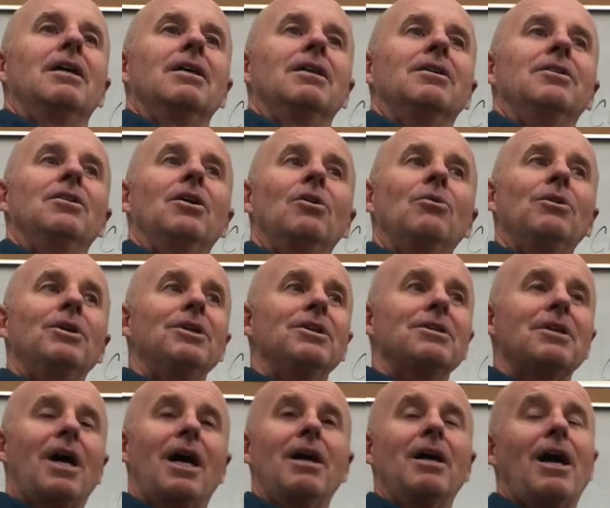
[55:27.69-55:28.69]
No one
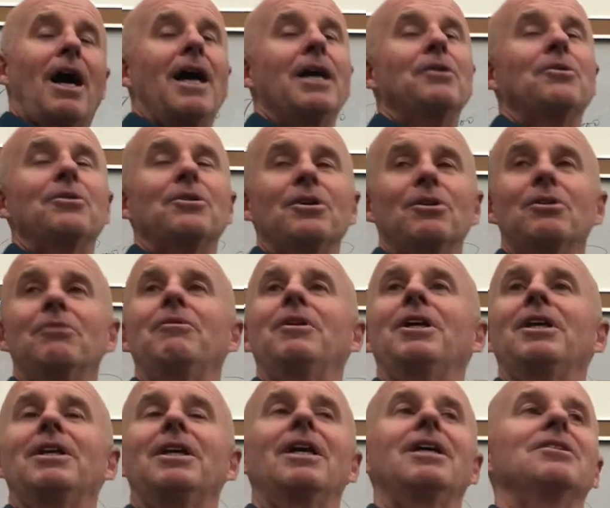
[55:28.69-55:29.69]
is. I don't know of
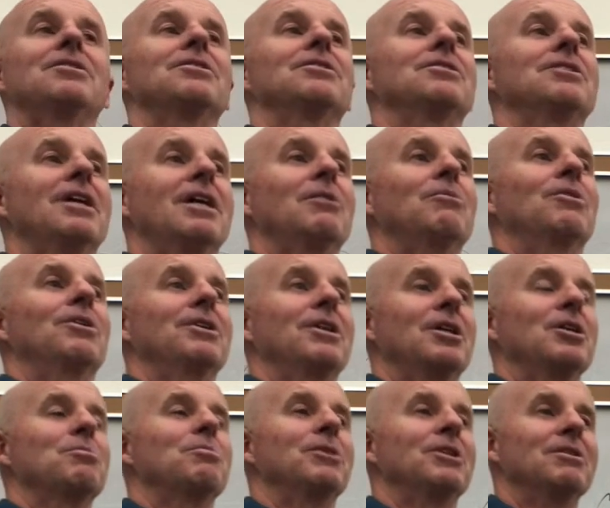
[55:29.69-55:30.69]
any cases yet where
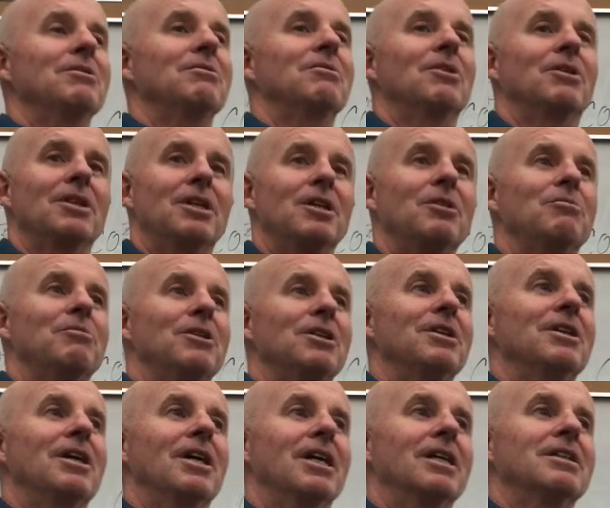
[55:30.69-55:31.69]
they've been
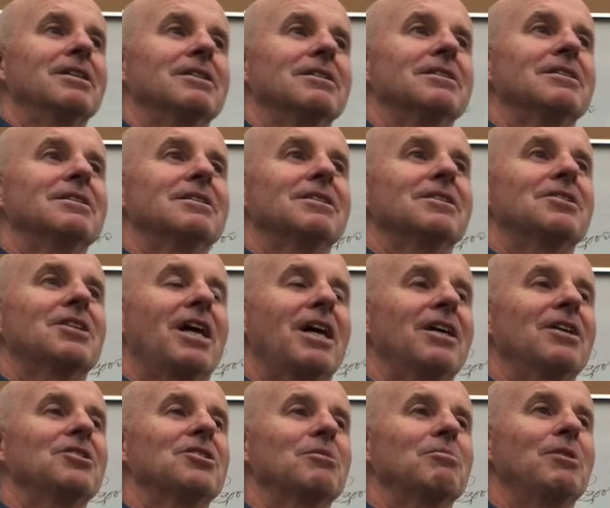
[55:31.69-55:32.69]

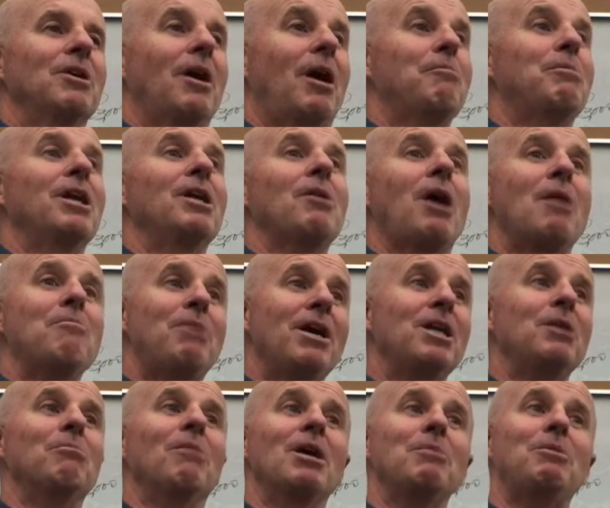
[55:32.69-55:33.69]
challenging people. I
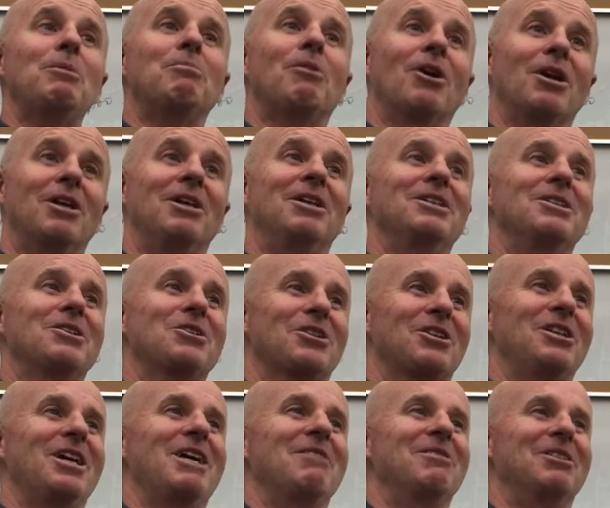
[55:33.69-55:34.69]
bet it might be part of the
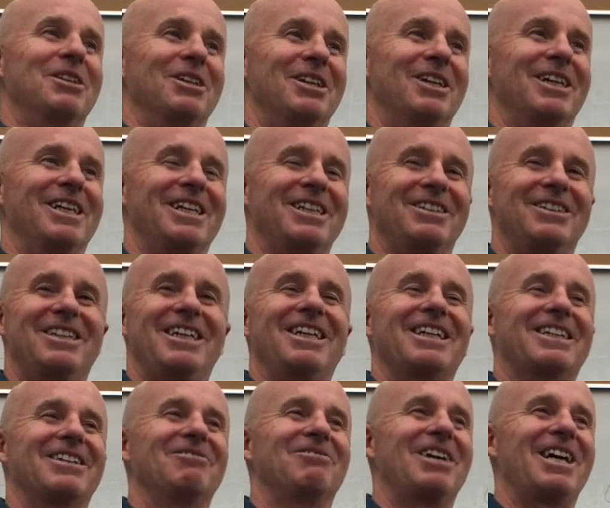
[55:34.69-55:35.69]
disclaimer, though. You
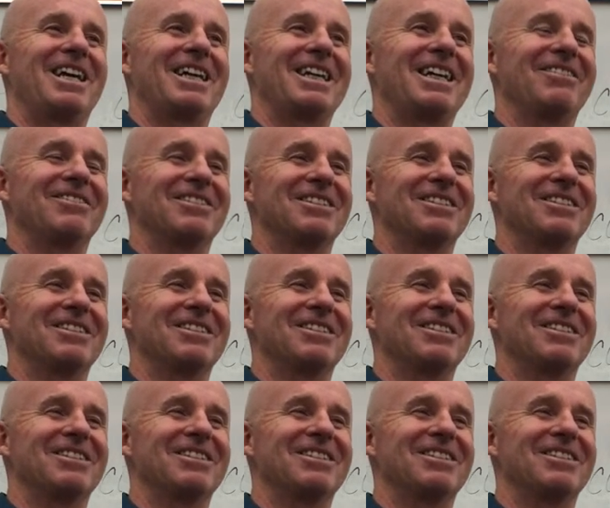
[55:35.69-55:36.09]
can't come back after.